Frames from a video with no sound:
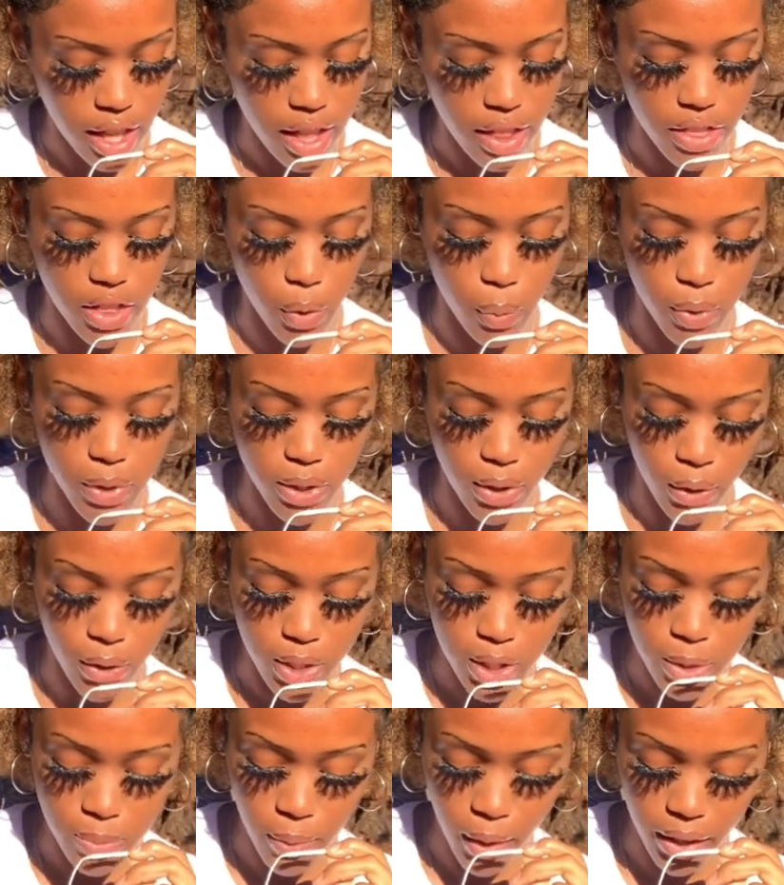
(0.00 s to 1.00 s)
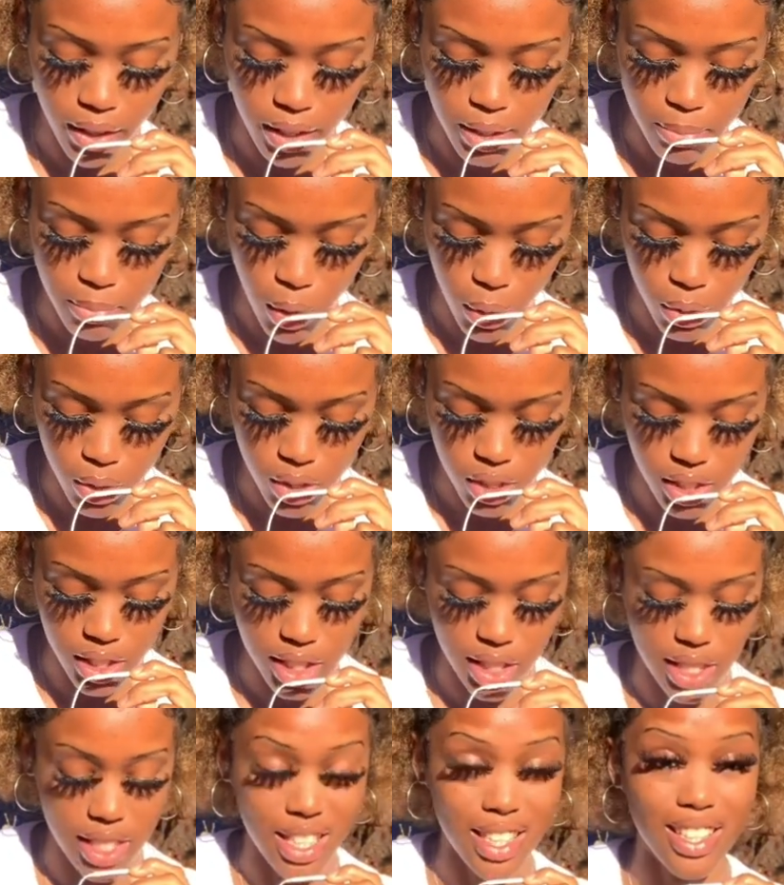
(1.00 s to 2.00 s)
The results spark
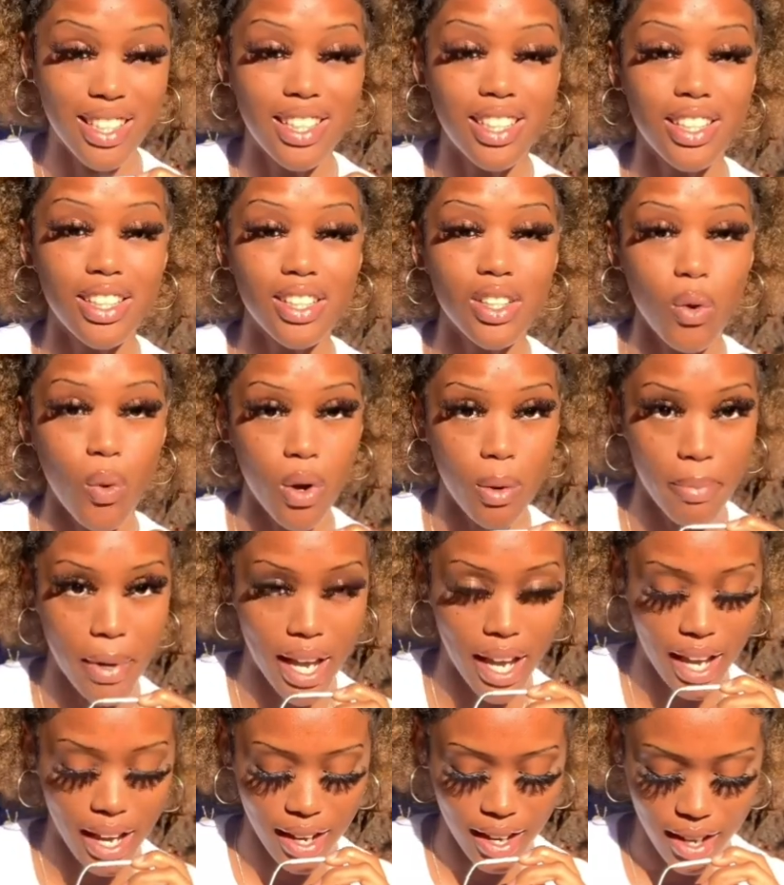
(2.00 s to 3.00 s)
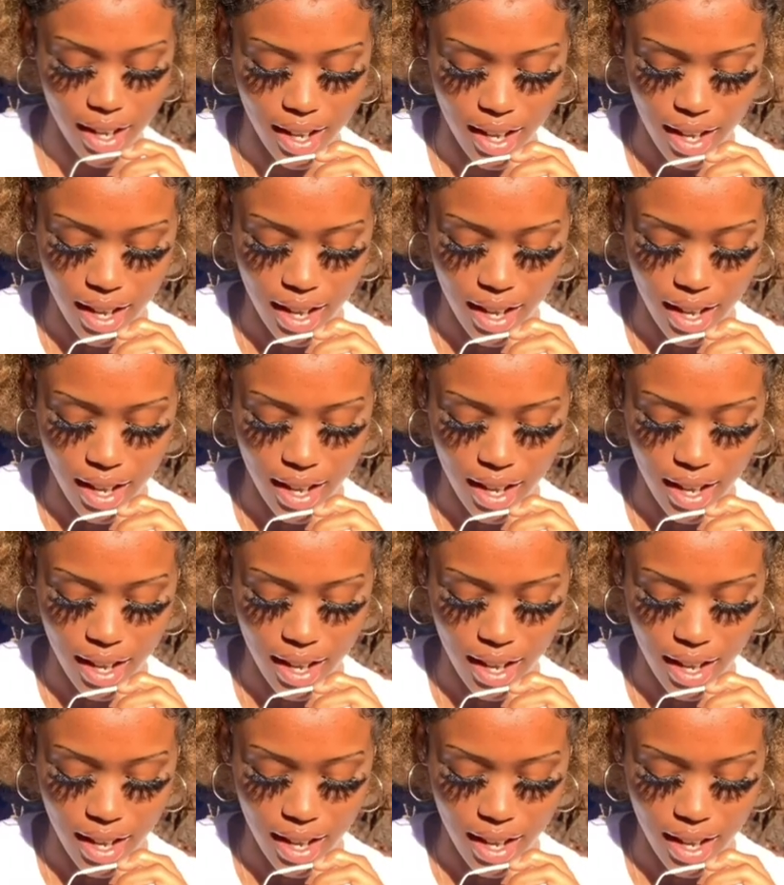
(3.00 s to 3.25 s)
emotions, good or bad.